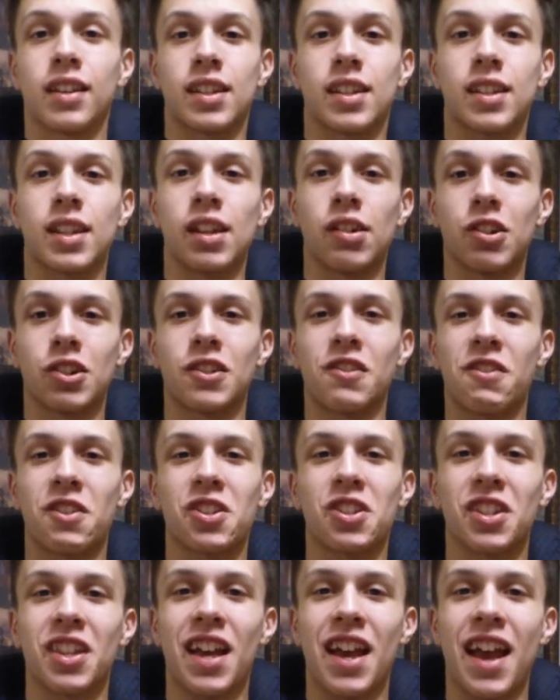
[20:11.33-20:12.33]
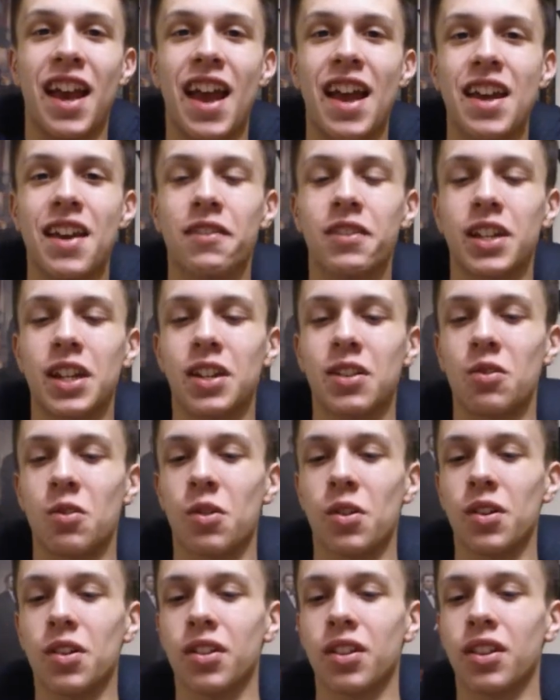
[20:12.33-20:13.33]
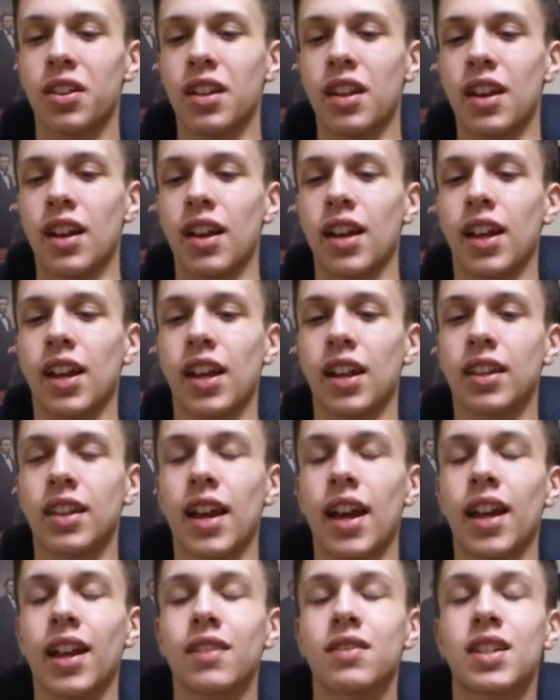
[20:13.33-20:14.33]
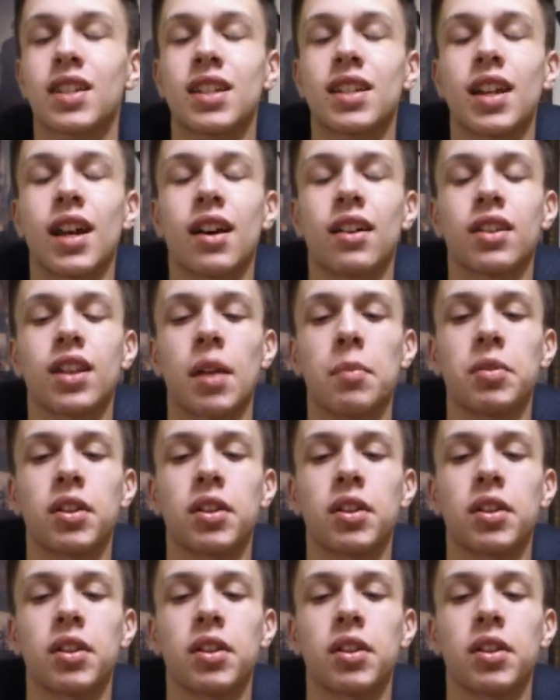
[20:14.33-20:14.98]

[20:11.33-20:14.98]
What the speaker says: The Steelers division, the AFC North, and the AFC South.